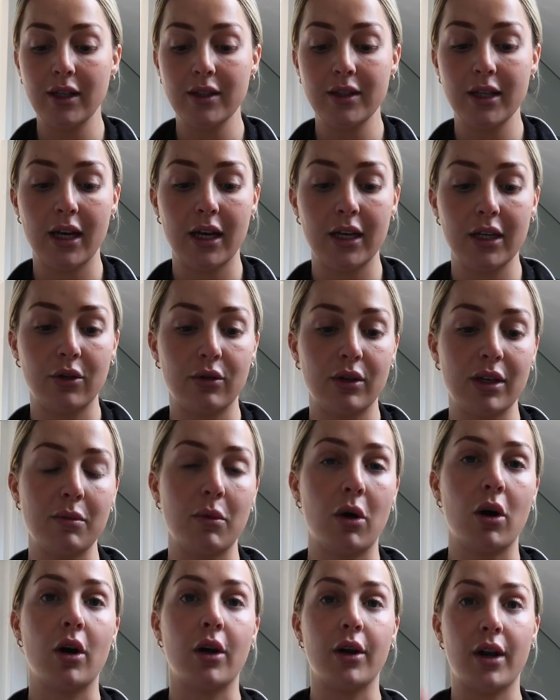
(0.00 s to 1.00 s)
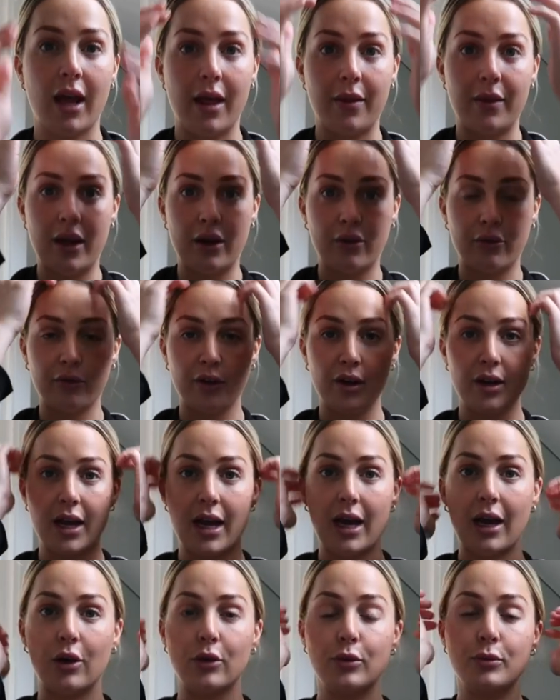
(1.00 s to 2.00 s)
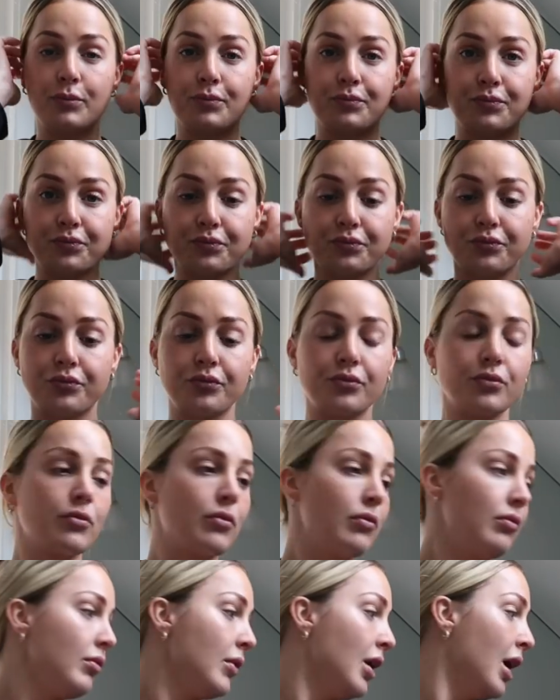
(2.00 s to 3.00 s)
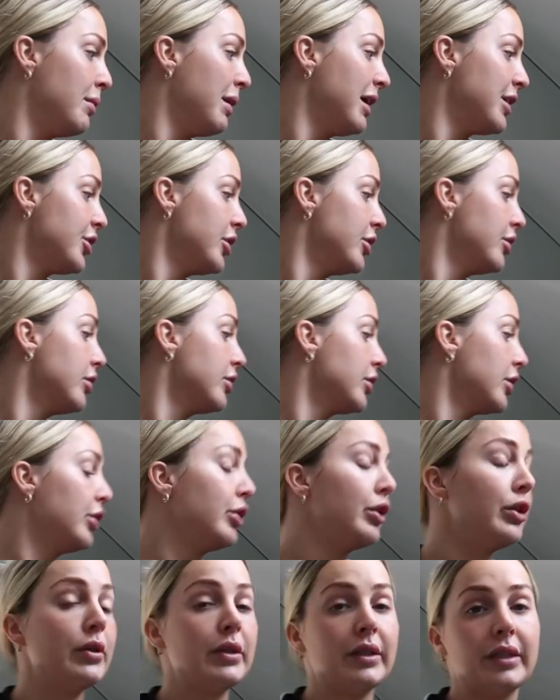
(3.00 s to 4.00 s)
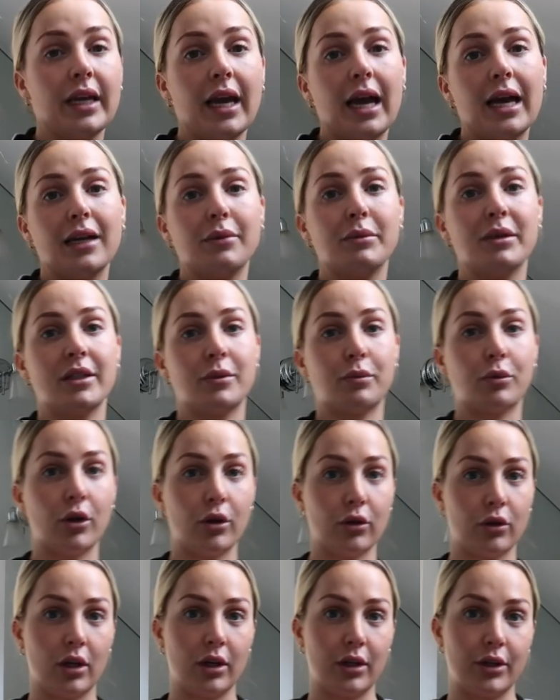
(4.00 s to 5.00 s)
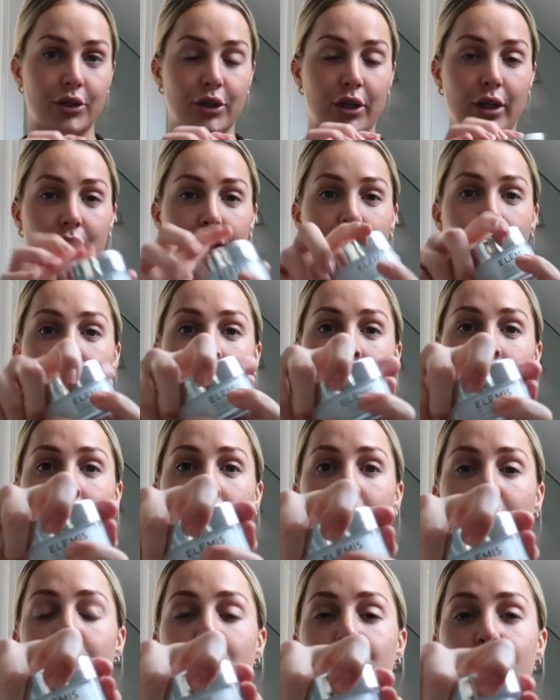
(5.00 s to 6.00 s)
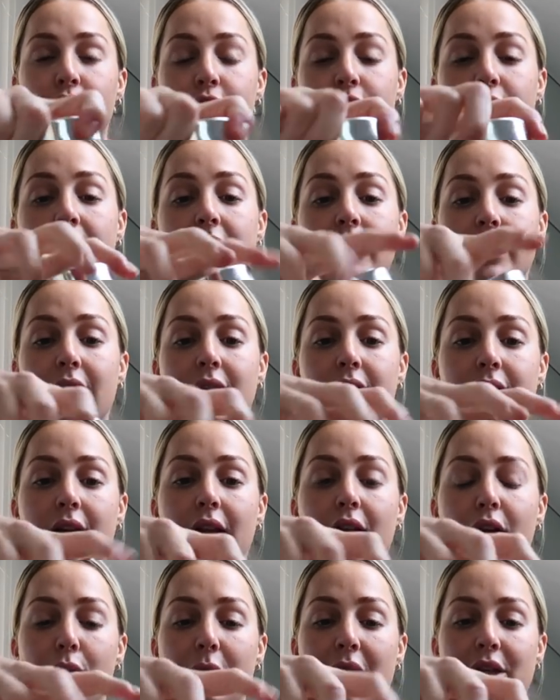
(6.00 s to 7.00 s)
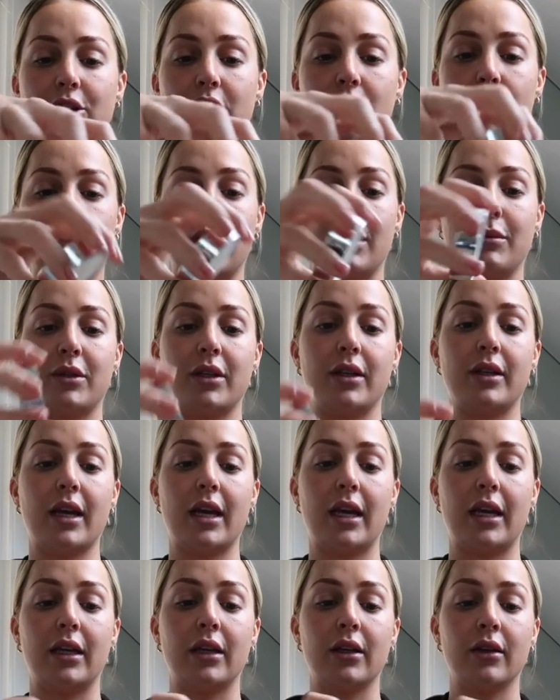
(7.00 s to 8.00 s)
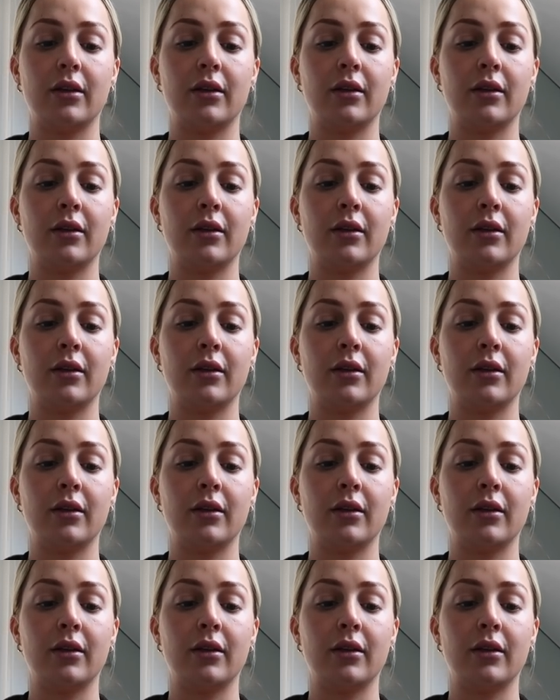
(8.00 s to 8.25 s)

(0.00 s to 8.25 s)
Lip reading: that's the eye cream on, and then for now, I'm actually just gonna use the Elemis Pro Collagen Moisturizer instead of the Magic Cream today.